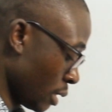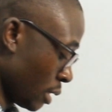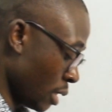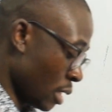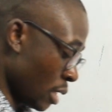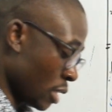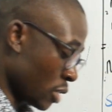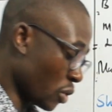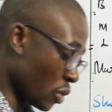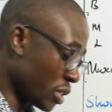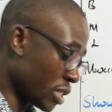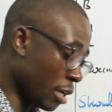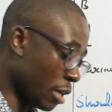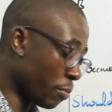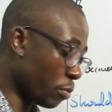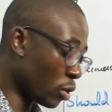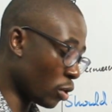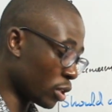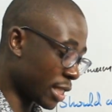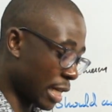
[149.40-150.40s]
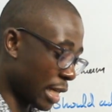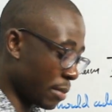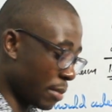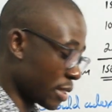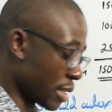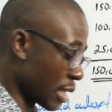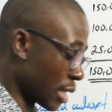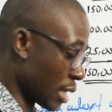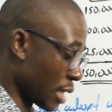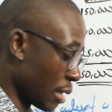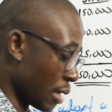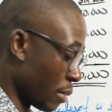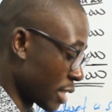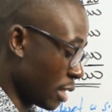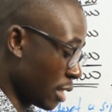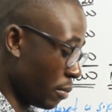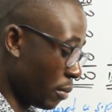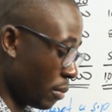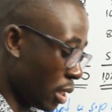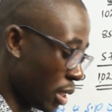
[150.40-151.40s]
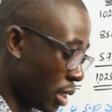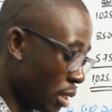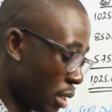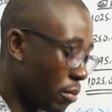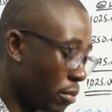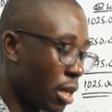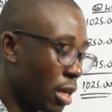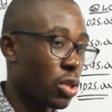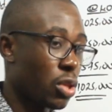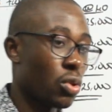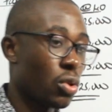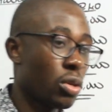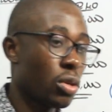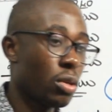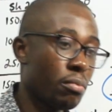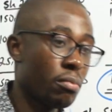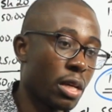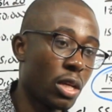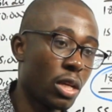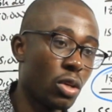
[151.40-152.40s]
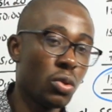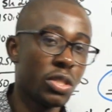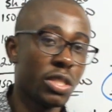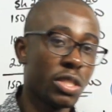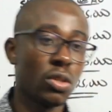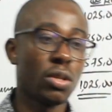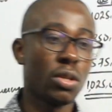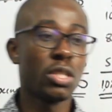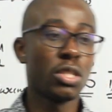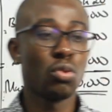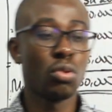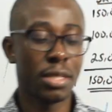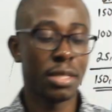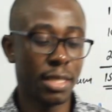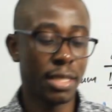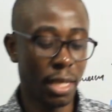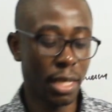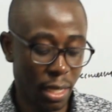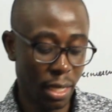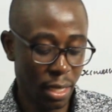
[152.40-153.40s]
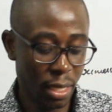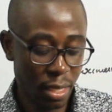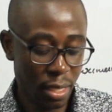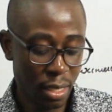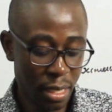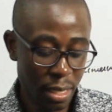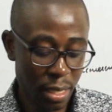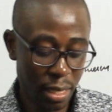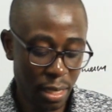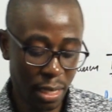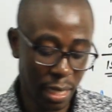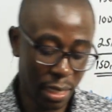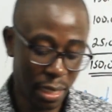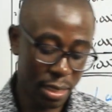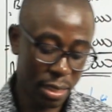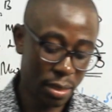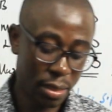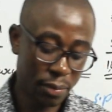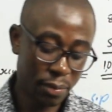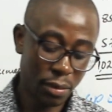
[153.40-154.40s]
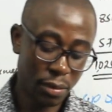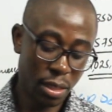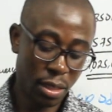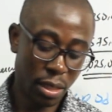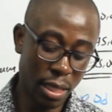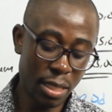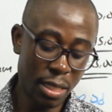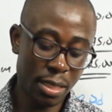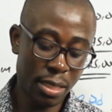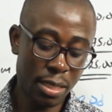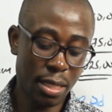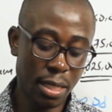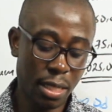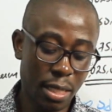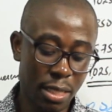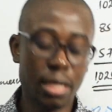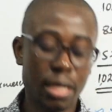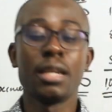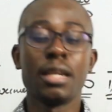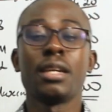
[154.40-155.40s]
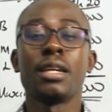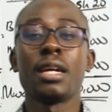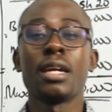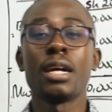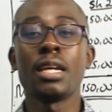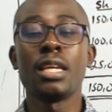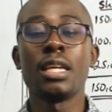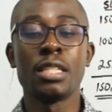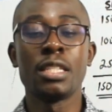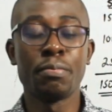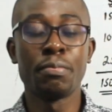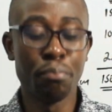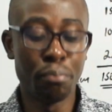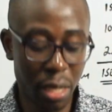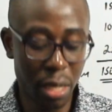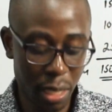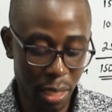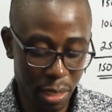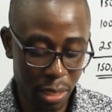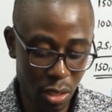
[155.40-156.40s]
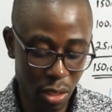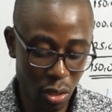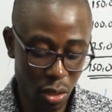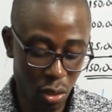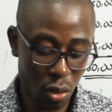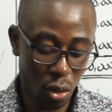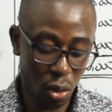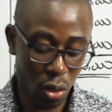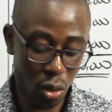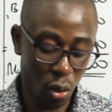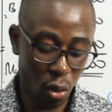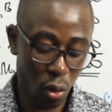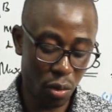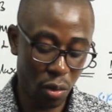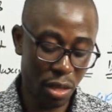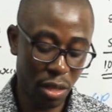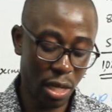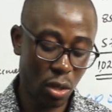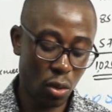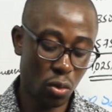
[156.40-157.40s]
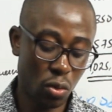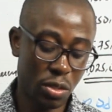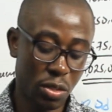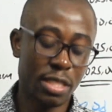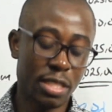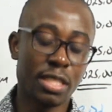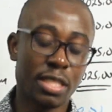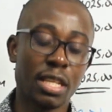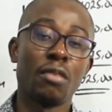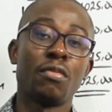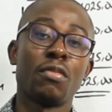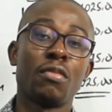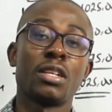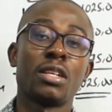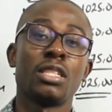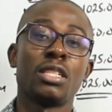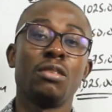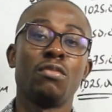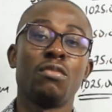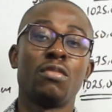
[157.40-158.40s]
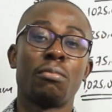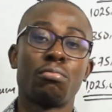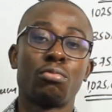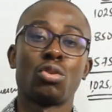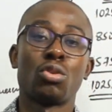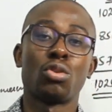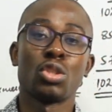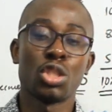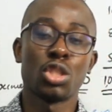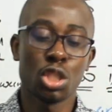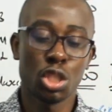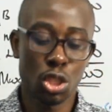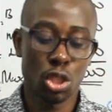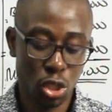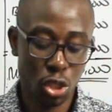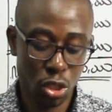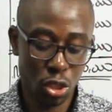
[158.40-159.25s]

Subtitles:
So in simple terms, under Maximin method, my good students, you are saying that this criteria is based on the conservative approach